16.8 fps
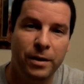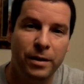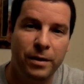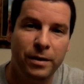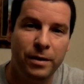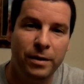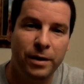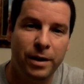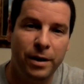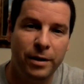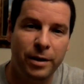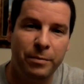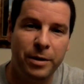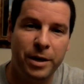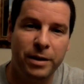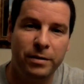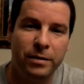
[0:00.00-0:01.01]
and I'm
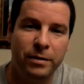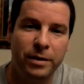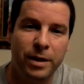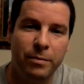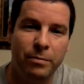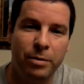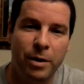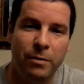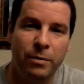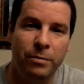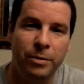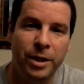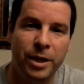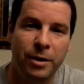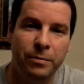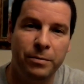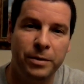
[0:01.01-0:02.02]
guessing that probably
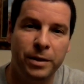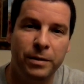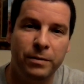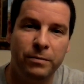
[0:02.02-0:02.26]
helps it